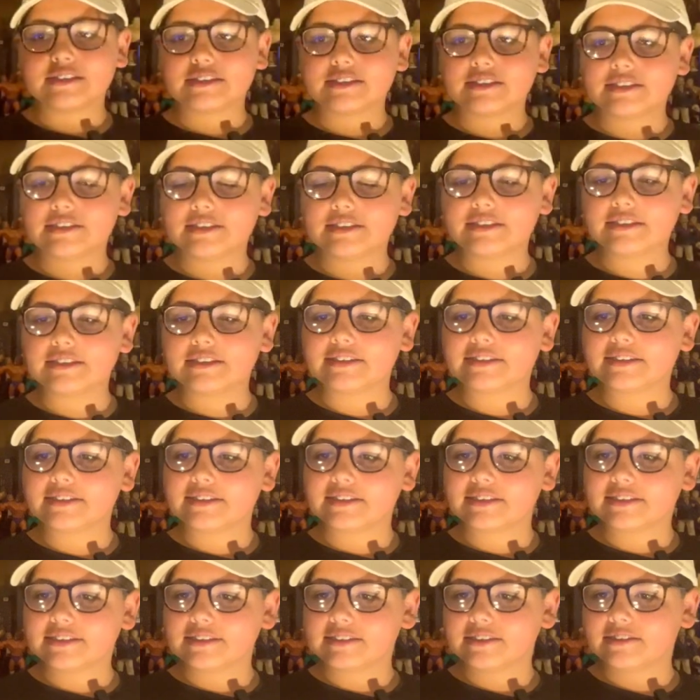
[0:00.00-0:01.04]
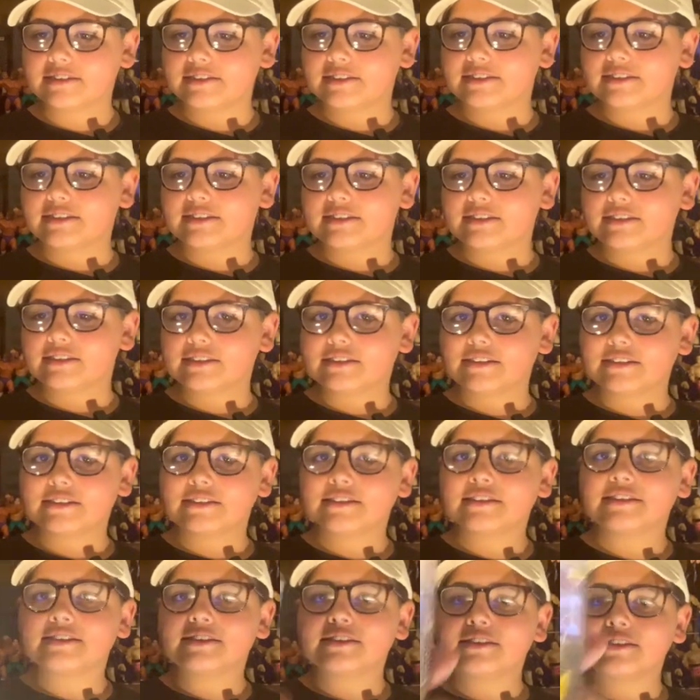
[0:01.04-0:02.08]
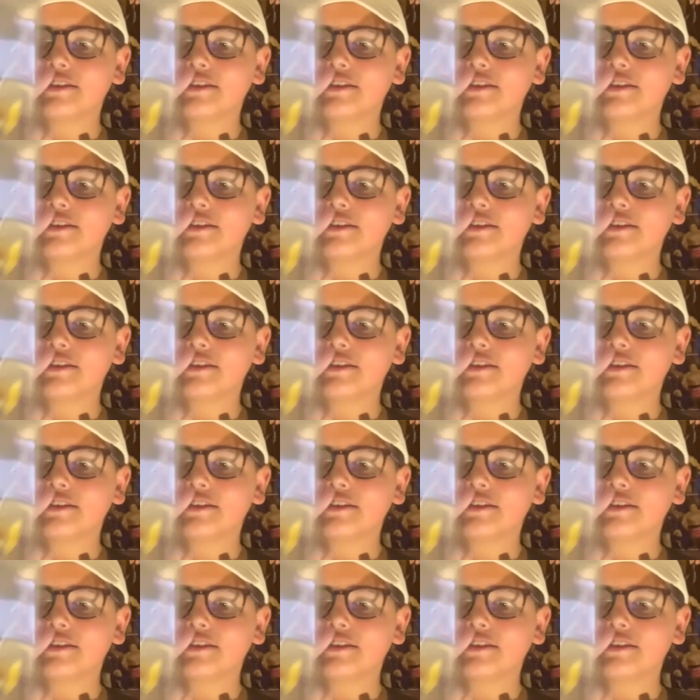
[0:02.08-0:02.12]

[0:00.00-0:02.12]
No words are spoken by the person on screen.